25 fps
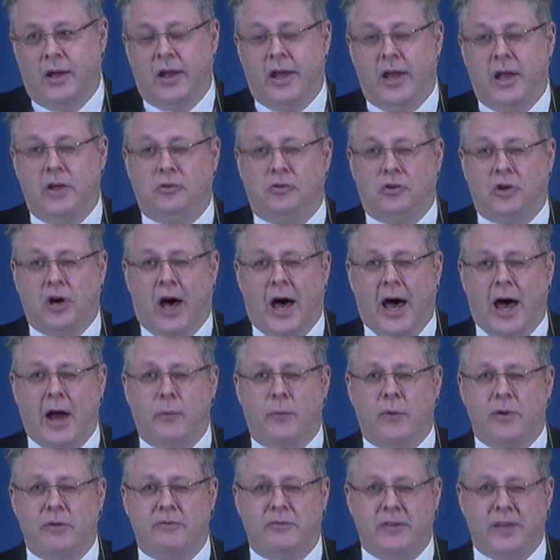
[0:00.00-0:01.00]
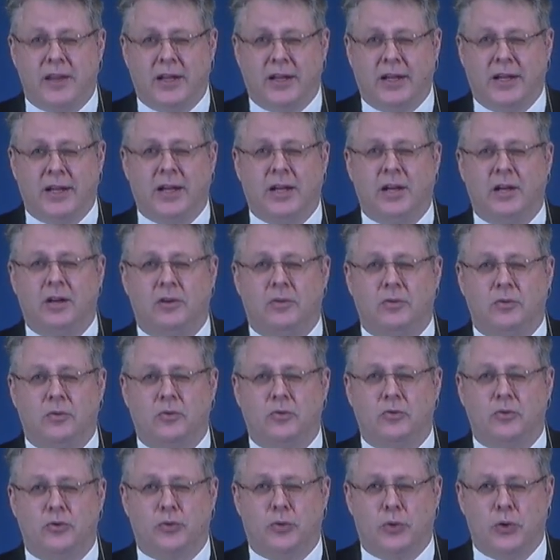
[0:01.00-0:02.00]
Is God revealing
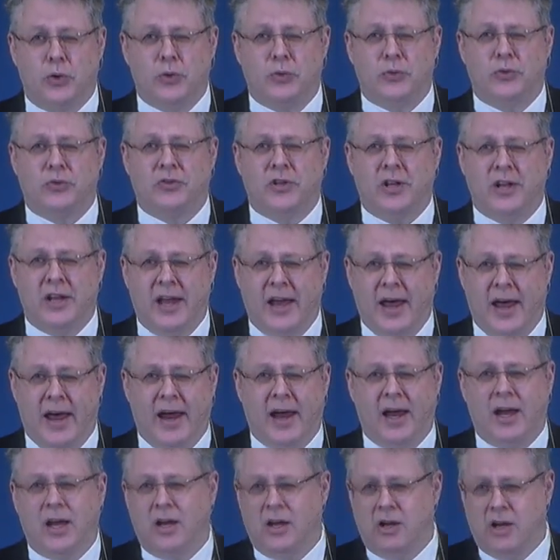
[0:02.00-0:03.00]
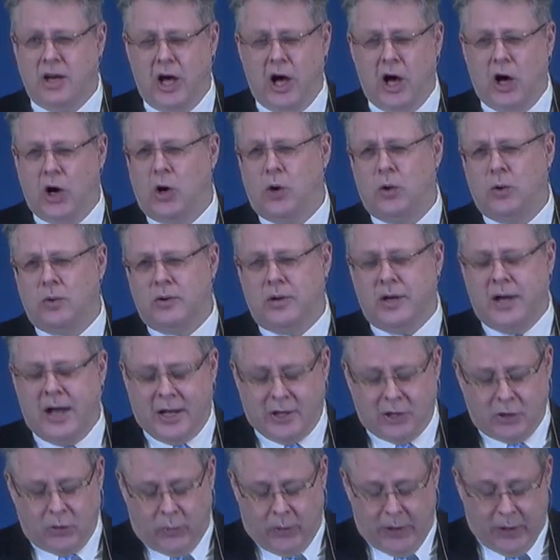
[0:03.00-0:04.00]
truth today? No,
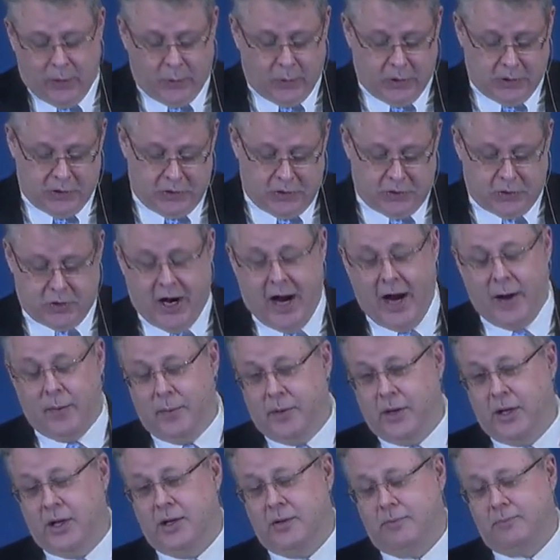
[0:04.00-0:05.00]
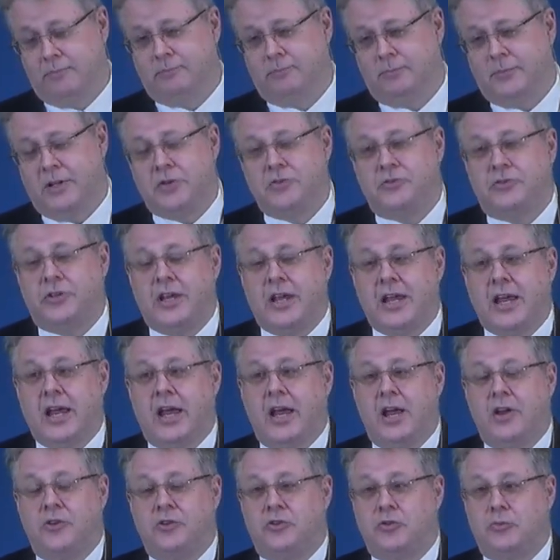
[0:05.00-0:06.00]
not the way we're describing it. Is
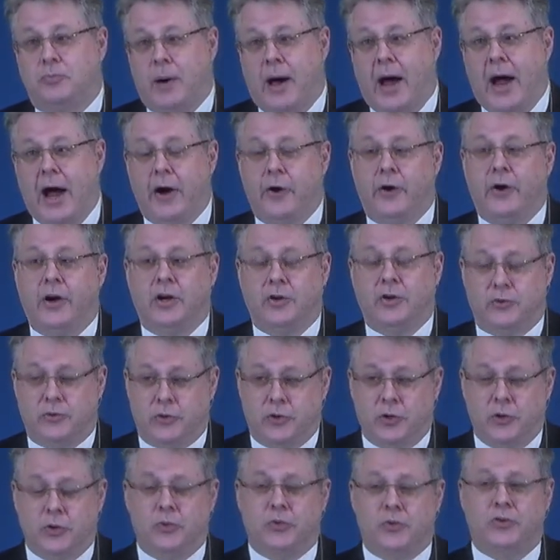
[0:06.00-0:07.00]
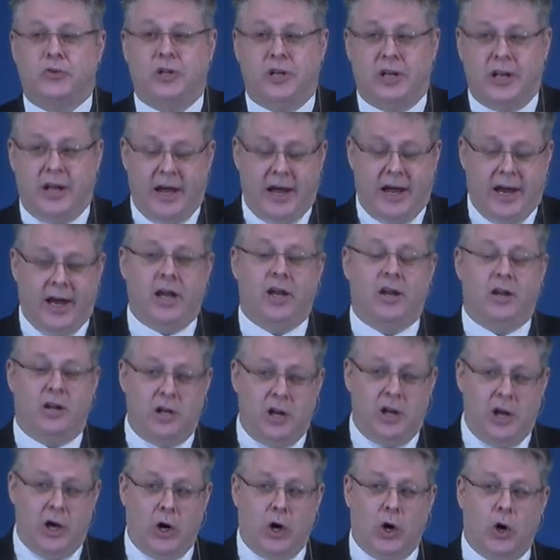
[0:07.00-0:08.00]
he inspiring truth today?
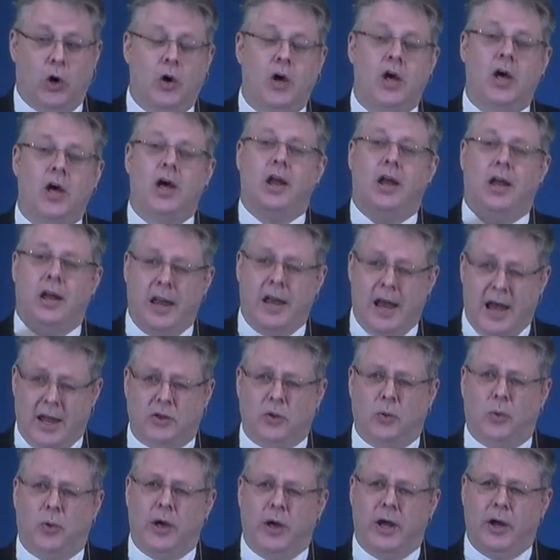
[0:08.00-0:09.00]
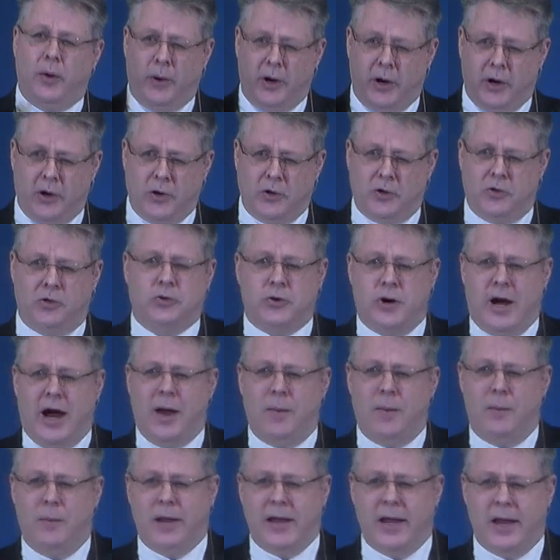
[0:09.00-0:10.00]
No, not the way we are
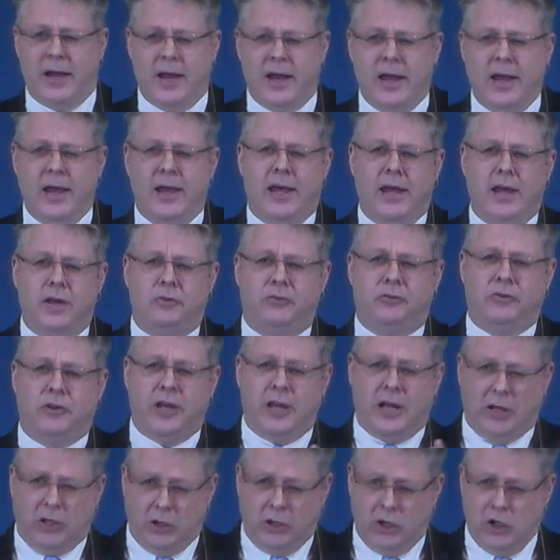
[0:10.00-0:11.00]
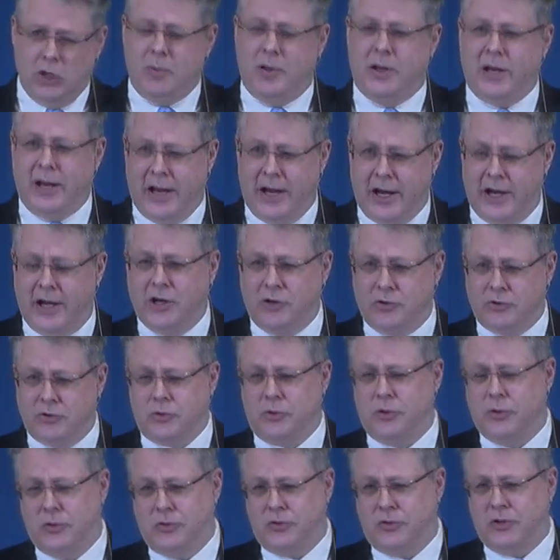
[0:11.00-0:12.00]
describing it. Is he illuminating
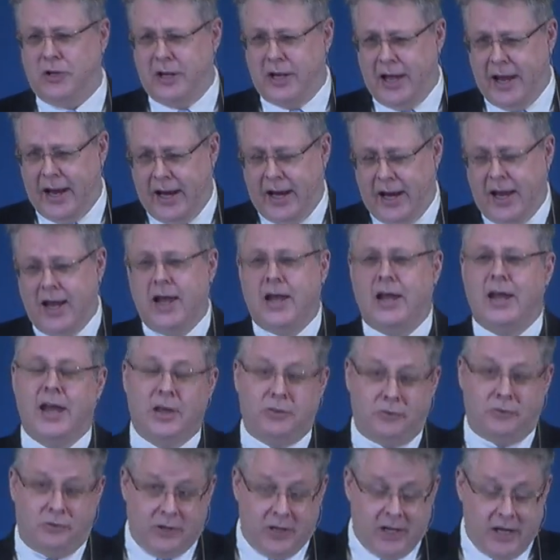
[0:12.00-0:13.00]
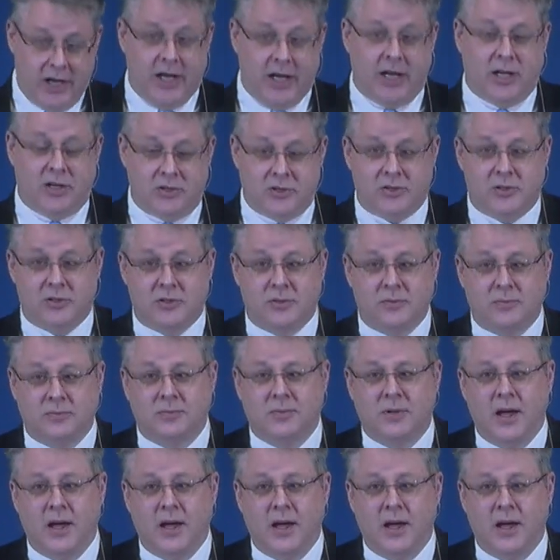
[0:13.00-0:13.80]
truth today? Yes, he is.